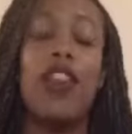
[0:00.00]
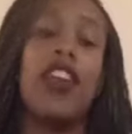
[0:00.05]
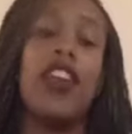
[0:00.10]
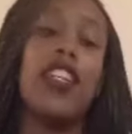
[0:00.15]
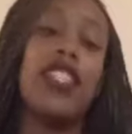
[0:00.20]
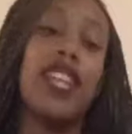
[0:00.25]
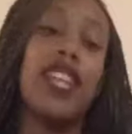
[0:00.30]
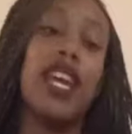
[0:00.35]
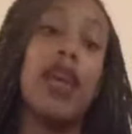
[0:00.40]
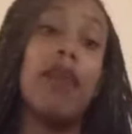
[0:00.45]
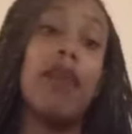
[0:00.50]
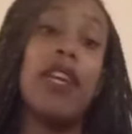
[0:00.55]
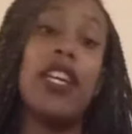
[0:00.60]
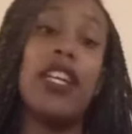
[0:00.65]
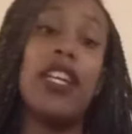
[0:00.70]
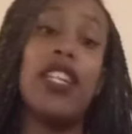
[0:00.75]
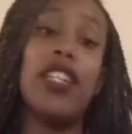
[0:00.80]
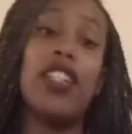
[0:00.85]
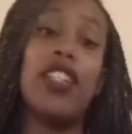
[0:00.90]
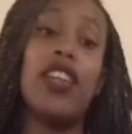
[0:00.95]
your exam
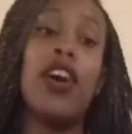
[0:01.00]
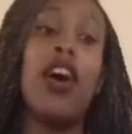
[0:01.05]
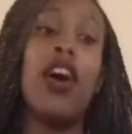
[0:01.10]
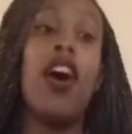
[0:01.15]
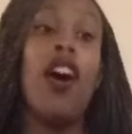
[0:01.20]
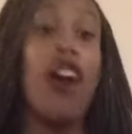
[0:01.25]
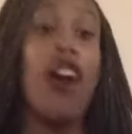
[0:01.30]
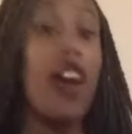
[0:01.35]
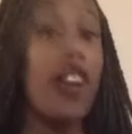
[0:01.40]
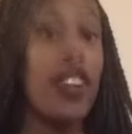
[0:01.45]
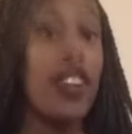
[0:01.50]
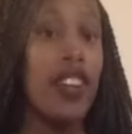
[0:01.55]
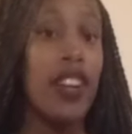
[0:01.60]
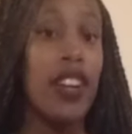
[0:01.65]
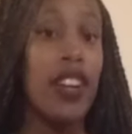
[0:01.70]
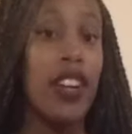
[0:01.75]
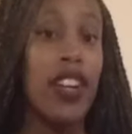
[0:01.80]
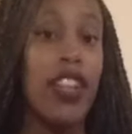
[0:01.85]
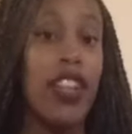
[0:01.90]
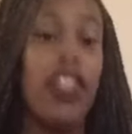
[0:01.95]
is
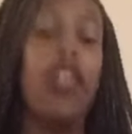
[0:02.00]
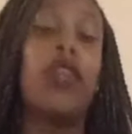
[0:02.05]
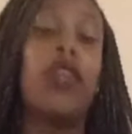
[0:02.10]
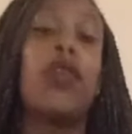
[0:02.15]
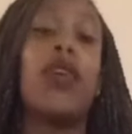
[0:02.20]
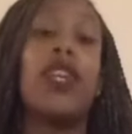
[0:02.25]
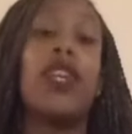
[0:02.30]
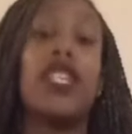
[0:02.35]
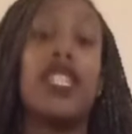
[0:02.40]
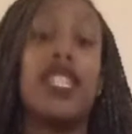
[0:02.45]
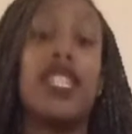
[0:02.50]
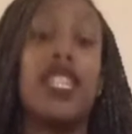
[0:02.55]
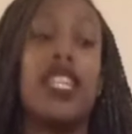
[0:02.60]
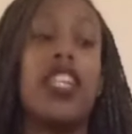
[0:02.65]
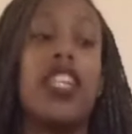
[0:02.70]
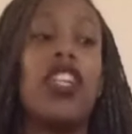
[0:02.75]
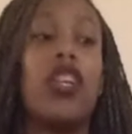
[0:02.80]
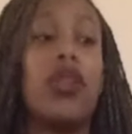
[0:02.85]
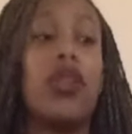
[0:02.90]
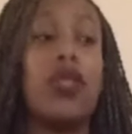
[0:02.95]
harder, you're going to
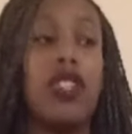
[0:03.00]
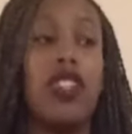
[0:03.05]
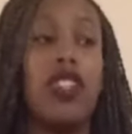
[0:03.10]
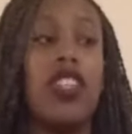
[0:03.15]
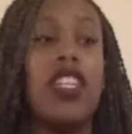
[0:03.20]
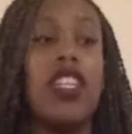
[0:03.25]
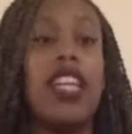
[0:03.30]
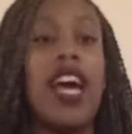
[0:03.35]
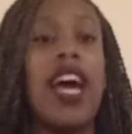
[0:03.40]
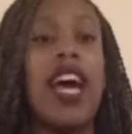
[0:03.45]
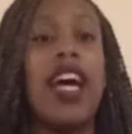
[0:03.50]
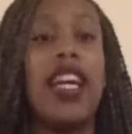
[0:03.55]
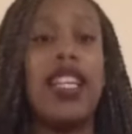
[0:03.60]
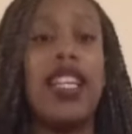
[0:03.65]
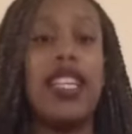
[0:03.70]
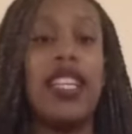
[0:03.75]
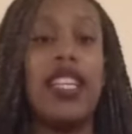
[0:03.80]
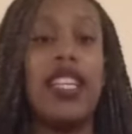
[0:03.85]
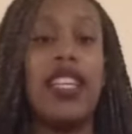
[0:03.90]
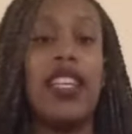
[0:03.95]
need closer to
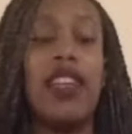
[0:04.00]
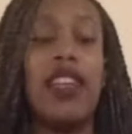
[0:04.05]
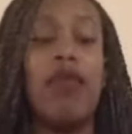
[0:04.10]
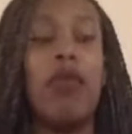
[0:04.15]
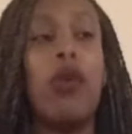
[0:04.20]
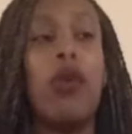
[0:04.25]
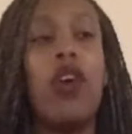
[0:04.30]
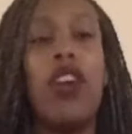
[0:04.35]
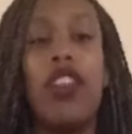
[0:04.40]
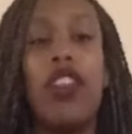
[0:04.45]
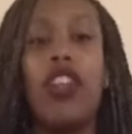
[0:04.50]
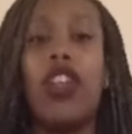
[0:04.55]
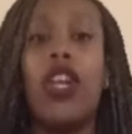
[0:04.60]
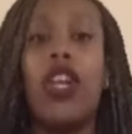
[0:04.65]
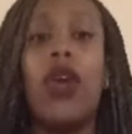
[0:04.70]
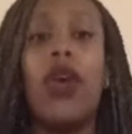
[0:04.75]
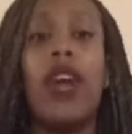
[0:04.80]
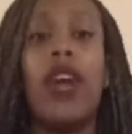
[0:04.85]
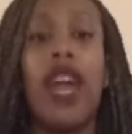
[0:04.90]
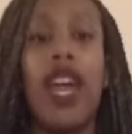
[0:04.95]
90, more on the
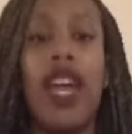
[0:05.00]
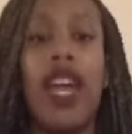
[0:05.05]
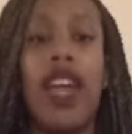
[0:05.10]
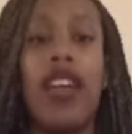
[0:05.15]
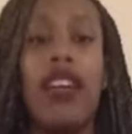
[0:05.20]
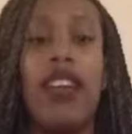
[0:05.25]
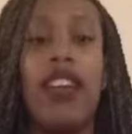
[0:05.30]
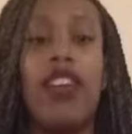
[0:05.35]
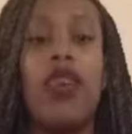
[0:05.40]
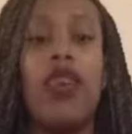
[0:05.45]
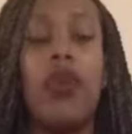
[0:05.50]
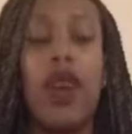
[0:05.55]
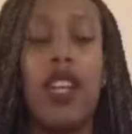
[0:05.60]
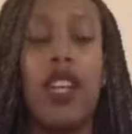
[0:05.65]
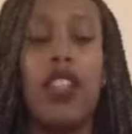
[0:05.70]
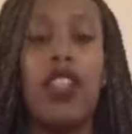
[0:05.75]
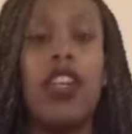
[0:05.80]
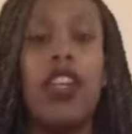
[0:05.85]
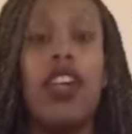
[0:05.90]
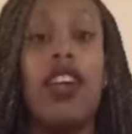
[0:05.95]
lower end
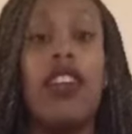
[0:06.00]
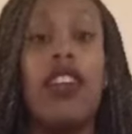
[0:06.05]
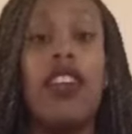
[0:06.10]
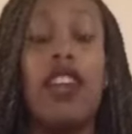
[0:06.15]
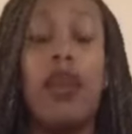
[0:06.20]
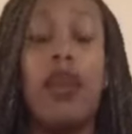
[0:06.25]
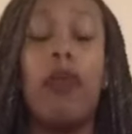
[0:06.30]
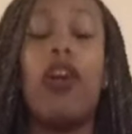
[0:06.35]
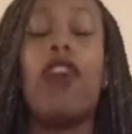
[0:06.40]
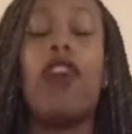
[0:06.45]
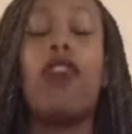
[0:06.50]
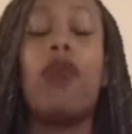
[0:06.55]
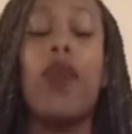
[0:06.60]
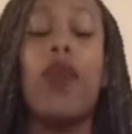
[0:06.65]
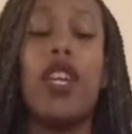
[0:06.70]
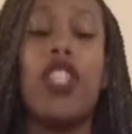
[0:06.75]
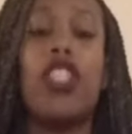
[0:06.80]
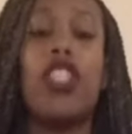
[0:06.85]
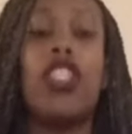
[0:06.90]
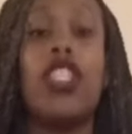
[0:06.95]
number of
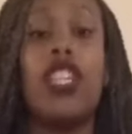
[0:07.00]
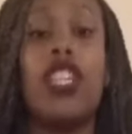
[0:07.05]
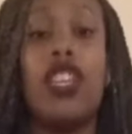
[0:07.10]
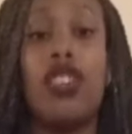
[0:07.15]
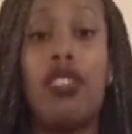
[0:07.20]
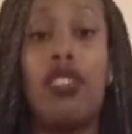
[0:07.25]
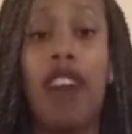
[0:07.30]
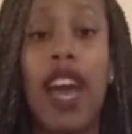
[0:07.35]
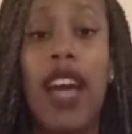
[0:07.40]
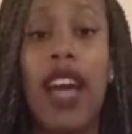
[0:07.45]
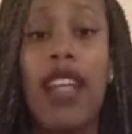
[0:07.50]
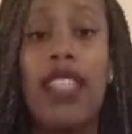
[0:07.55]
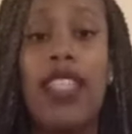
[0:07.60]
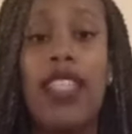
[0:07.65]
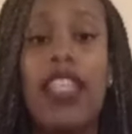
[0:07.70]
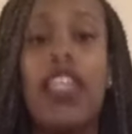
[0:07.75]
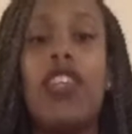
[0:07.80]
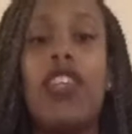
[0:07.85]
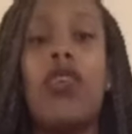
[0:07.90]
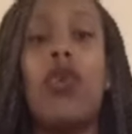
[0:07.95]
questions correct
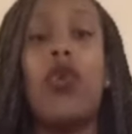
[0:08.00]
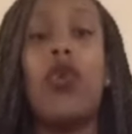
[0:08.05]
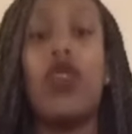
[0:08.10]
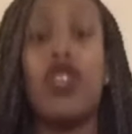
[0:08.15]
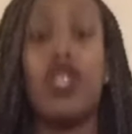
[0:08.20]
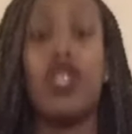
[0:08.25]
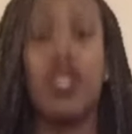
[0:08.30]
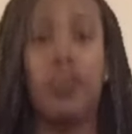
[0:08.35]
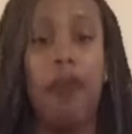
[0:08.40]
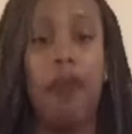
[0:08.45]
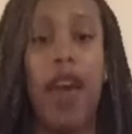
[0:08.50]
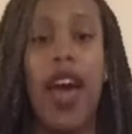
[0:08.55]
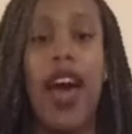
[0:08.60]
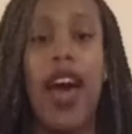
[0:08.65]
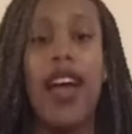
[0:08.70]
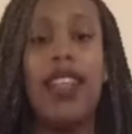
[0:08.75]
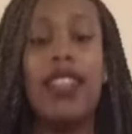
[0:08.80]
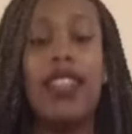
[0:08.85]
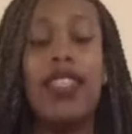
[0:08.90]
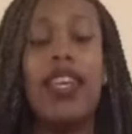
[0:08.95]
in order to
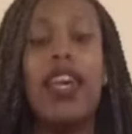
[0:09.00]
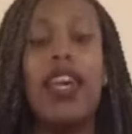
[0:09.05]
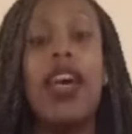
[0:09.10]
pass.